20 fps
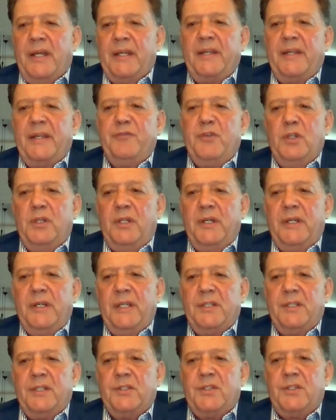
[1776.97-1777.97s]
Like if you look
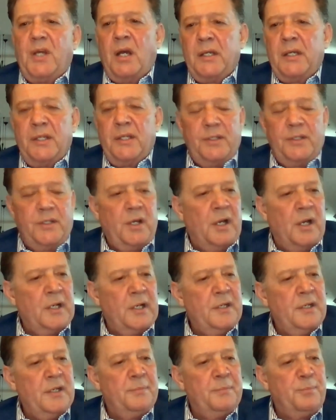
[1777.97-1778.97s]
at the Taca
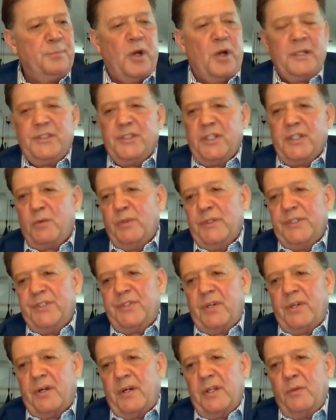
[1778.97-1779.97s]
Taca project, we
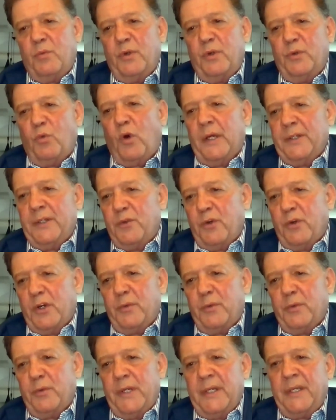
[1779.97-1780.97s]
started with one drill
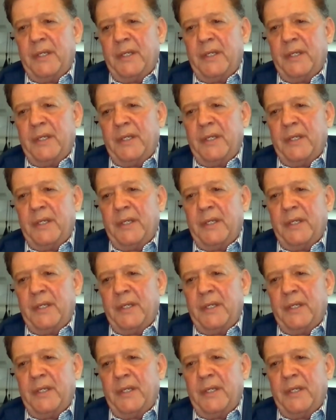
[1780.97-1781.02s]
rig